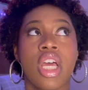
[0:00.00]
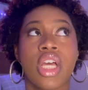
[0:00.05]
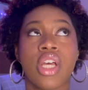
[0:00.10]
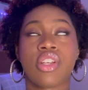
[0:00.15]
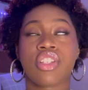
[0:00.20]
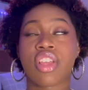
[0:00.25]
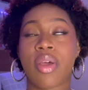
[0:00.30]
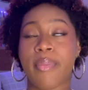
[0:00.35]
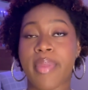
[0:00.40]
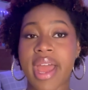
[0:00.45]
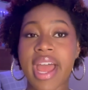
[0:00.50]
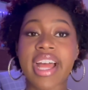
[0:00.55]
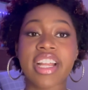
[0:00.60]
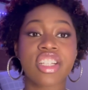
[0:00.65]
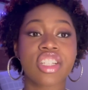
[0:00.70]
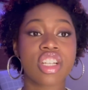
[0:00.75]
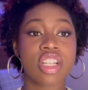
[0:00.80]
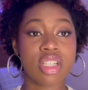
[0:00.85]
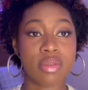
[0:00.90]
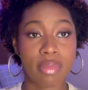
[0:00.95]

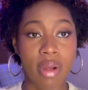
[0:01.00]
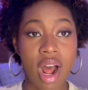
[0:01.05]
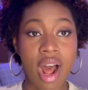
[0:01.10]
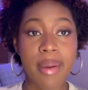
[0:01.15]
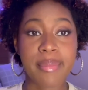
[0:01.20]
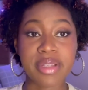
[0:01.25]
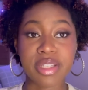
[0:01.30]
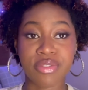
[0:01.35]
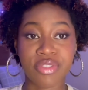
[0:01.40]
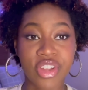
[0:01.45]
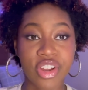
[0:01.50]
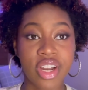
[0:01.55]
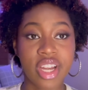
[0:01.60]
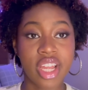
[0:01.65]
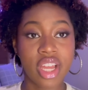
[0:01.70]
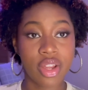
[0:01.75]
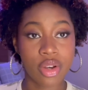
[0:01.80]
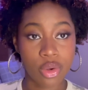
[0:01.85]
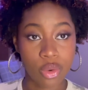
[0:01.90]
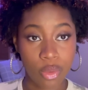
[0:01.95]
Sebastian's mom is very
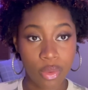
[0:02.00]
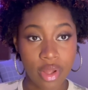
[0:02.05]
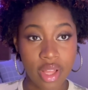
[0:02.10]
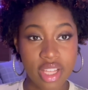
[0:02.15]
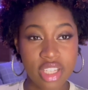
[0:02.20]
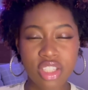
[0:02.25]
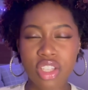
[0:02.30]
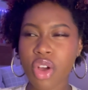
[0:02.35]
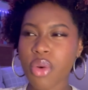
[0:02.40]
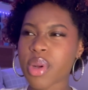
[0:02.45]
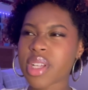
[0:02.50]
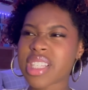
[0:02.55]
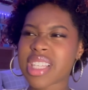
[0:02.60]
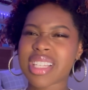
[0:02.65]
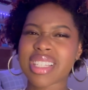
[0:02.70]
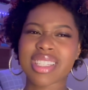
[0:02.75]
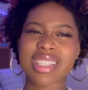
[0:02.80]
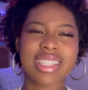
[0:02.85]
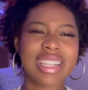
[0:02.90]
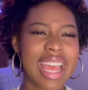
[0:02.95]
annoying. So is
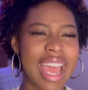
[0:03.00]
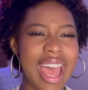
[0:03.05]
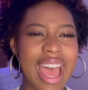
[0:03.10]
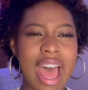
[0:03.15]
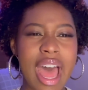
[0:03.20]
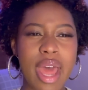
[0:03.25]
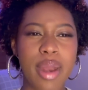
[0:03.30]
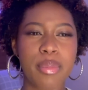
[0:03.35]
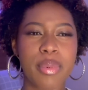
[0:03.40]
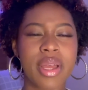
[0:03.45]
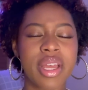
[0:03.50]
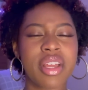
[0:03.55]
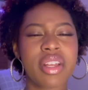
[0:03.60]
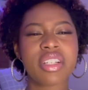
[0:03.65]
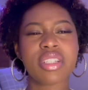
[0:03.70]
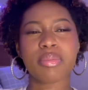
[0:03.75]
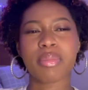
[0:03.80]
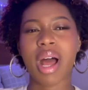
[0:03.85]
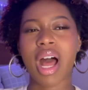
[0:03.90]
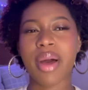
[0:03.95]
his dad, but
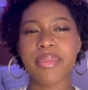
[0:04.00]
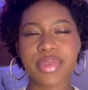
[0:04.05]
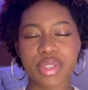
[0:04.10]
his mom